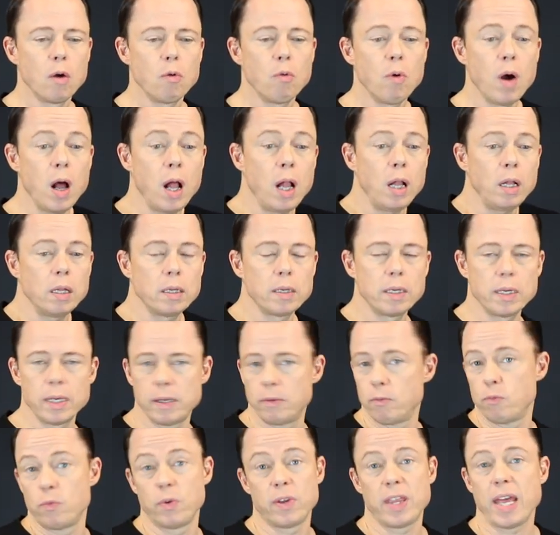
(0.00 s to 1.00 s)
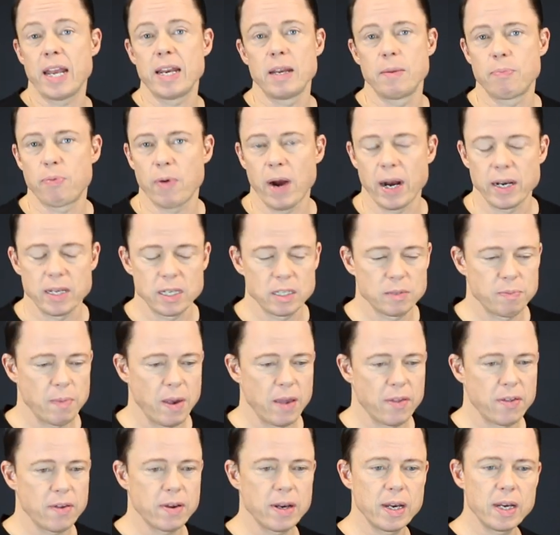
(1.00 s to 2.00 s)
well, with any practice
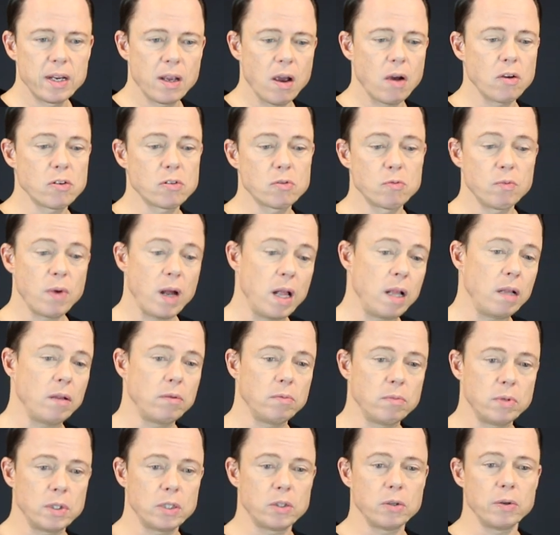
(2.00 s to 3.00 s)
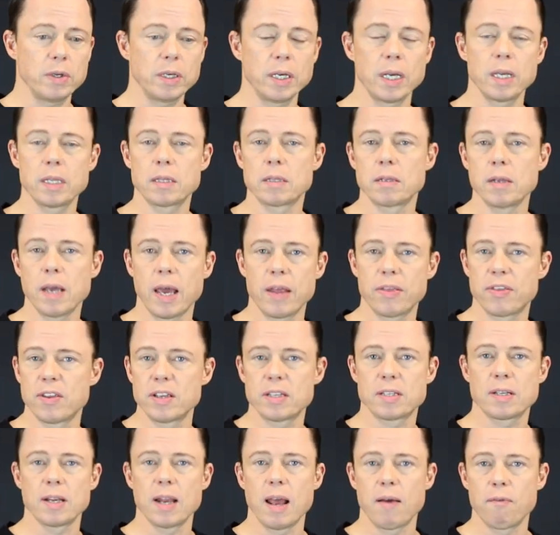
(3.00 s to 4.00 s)
method, it goes, well, we're doing it at
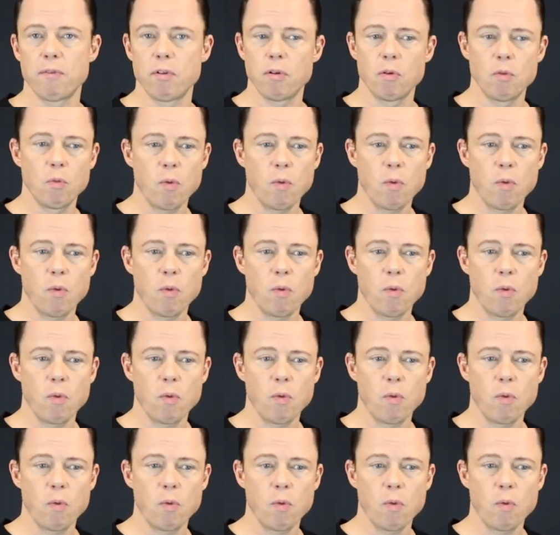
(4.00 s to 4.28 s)
this level.